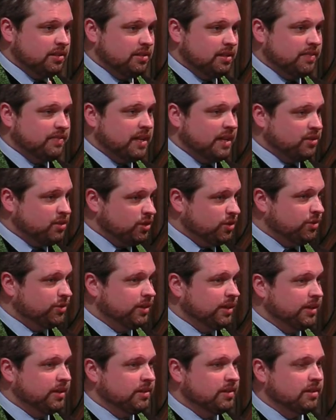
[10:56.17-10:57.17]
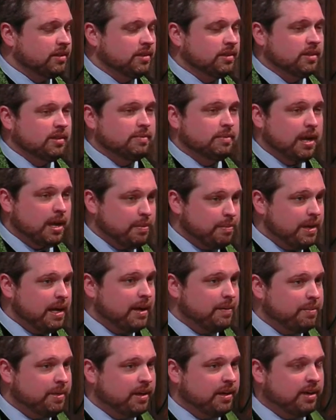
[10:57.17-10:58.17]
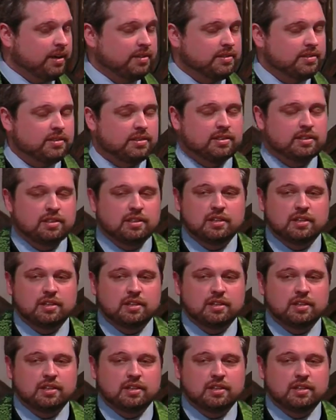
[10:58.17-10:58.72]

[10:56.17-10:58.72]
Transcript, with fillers: I've got children. I'm not a bad parent.